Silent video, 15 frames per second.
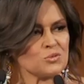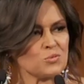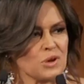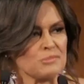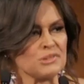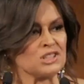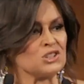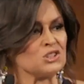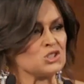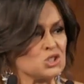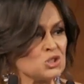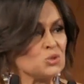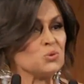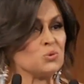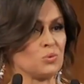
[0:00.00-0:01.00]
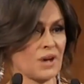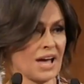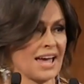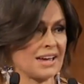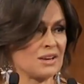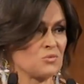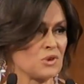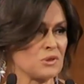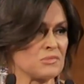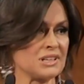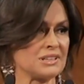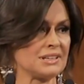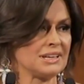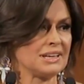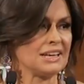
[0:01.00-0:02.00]
women do hate
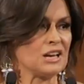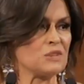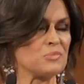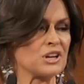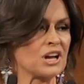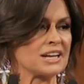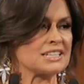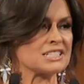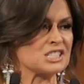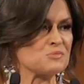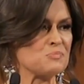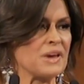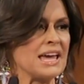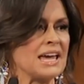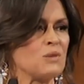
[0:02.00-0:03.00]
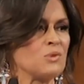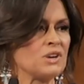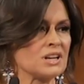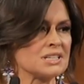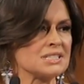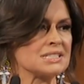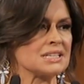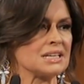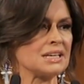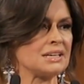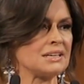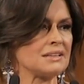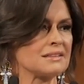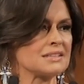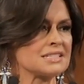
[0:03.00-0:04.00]
women, but I despair when I
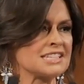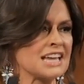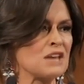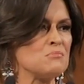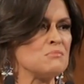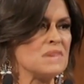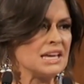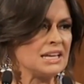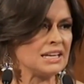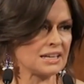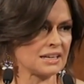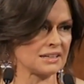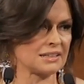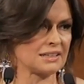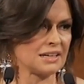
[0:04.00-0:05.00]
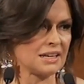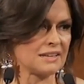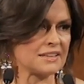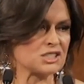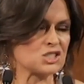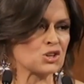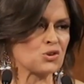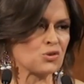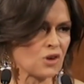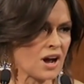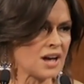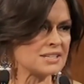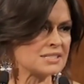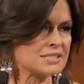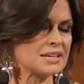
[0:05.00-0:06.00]
see the same media that
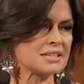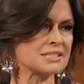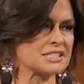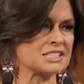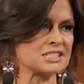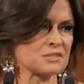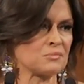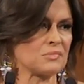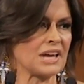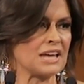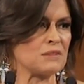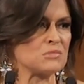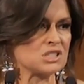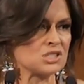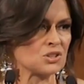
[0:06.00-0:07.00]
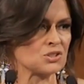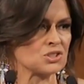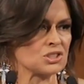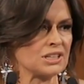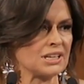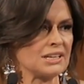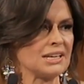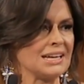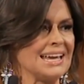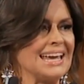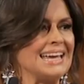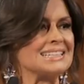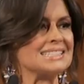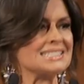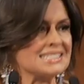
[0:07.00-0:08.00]
decries sexism and misogyny
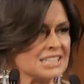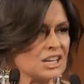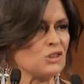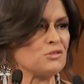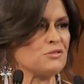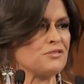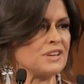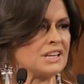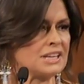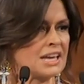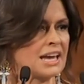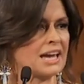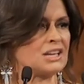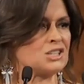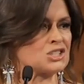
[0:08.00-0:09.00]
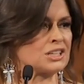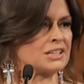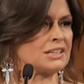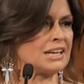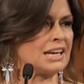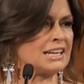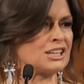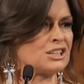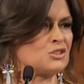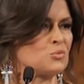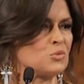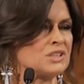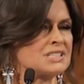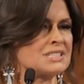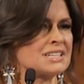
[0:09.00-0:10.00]
itself engaging in it
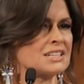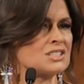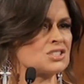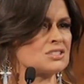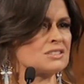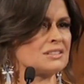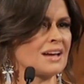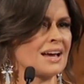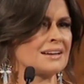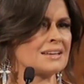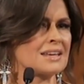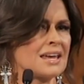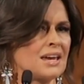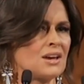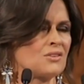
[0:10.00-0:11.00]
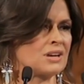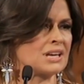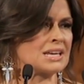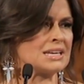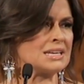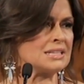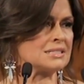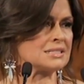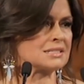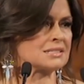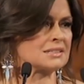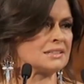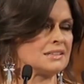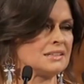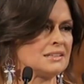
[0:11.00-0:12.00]
with such uncaring ease.